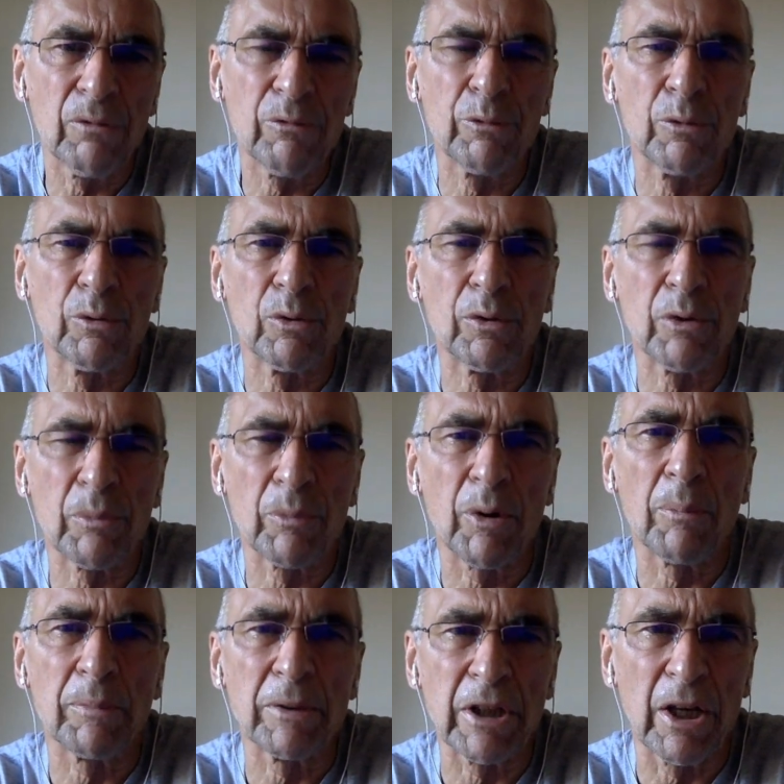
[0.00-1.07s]
for the
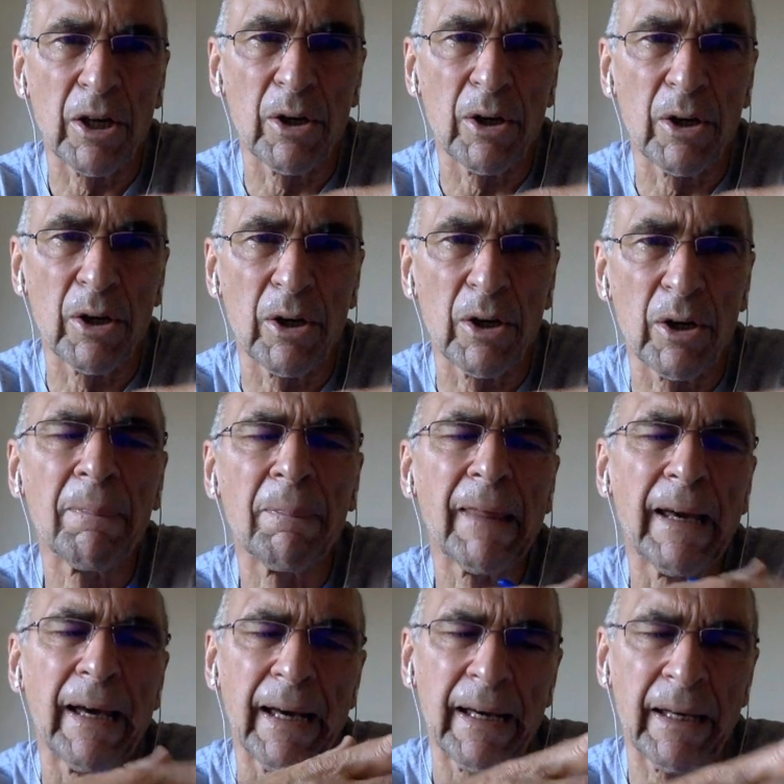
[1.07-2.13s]
property owner
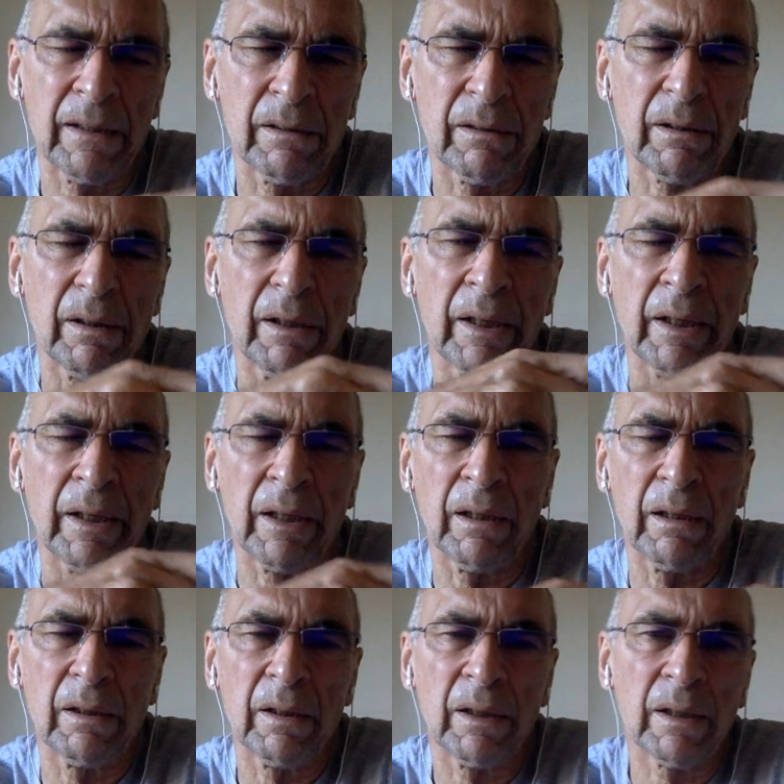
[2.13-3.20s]
and
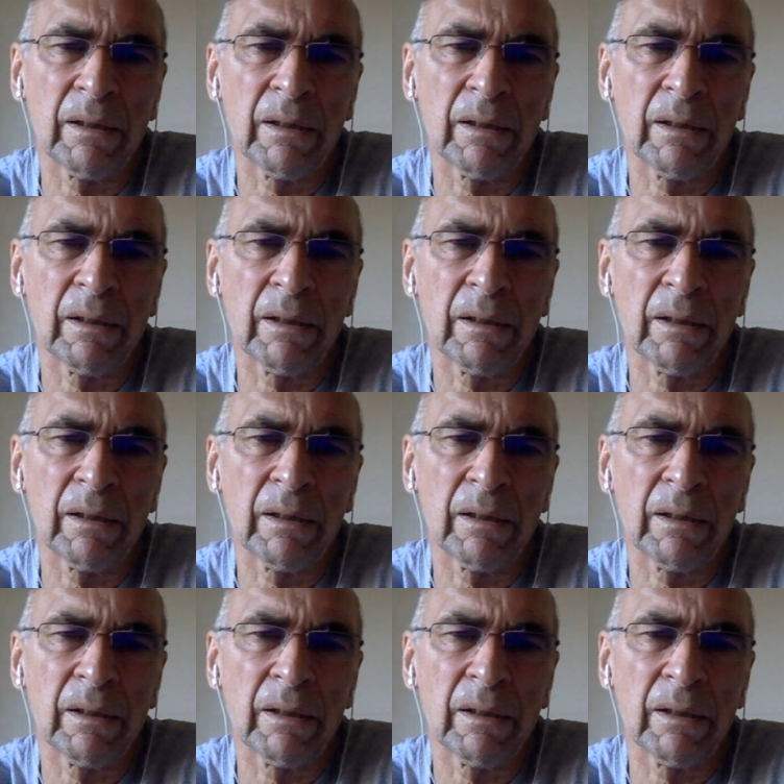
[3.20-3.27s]
a